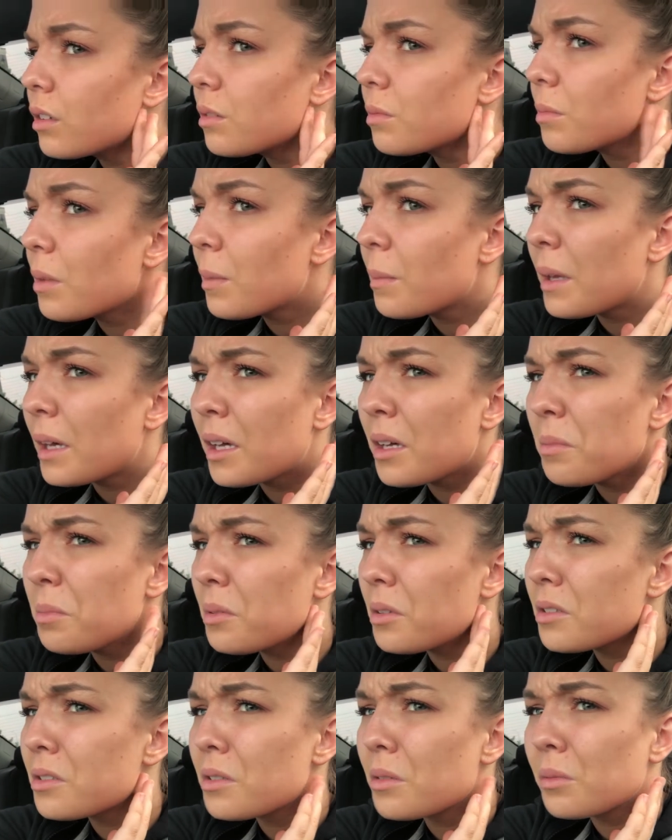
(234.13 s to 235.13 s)
Oh, my makeup
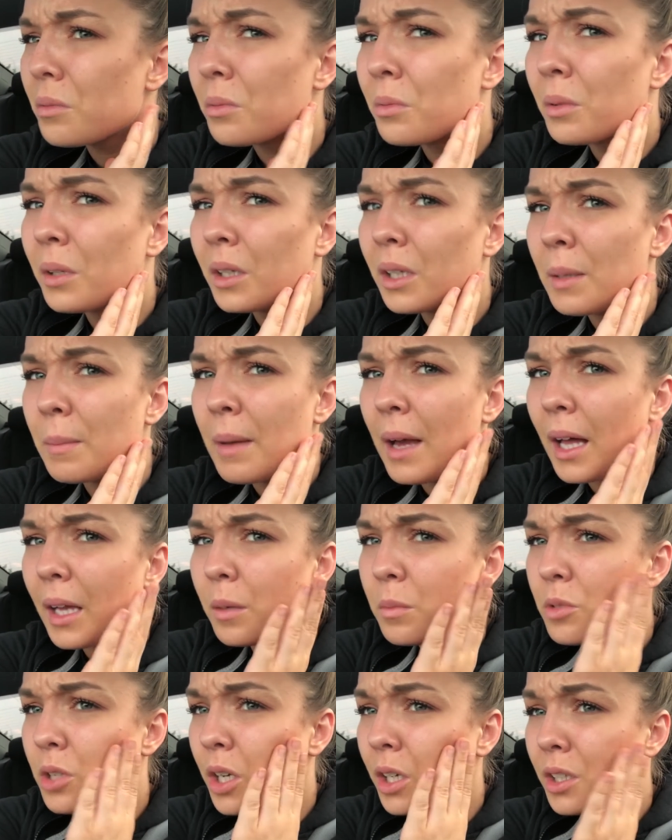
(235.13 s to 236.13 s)
looks really bad.
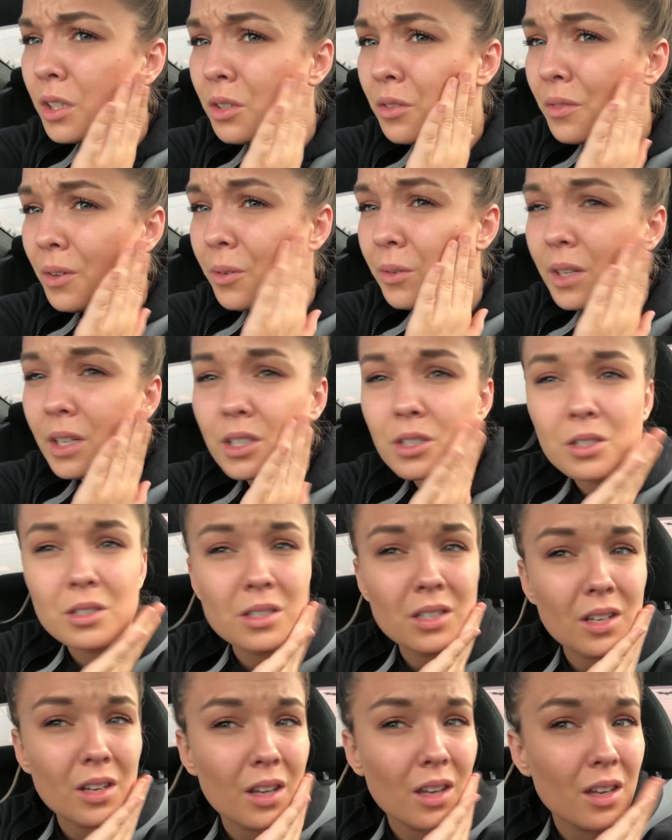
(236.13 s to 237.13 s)
I'm trying a new foundation
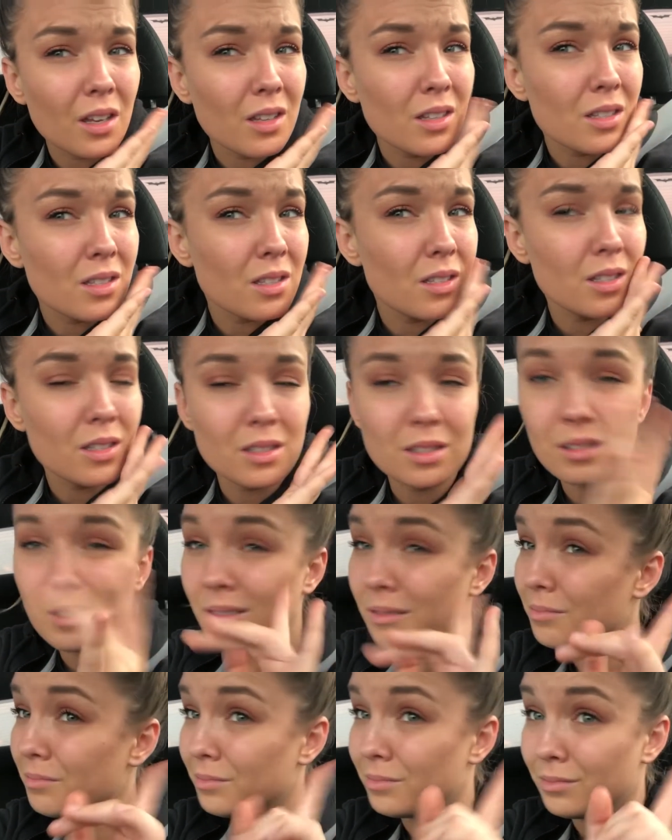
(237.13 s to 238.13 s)
today. This is
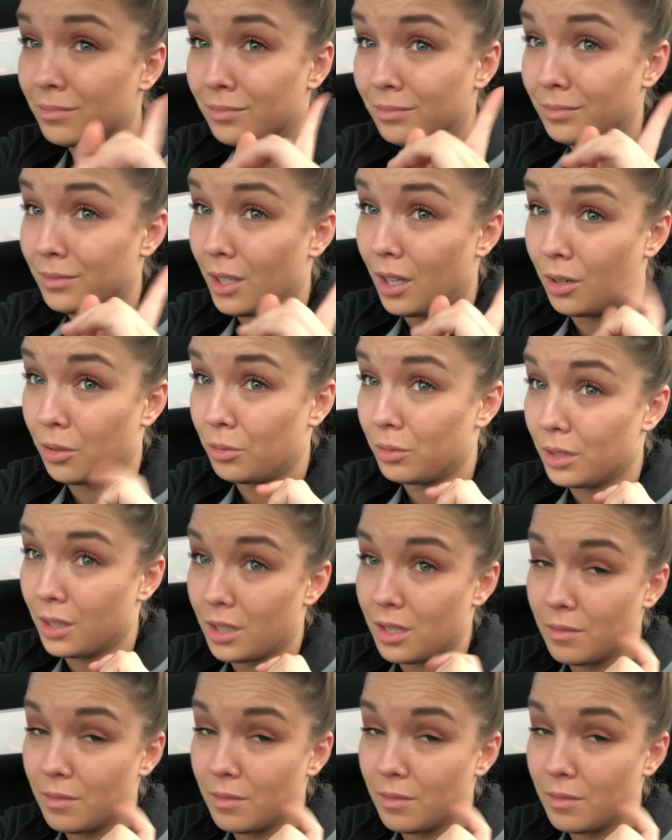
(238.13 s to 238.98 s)
not holding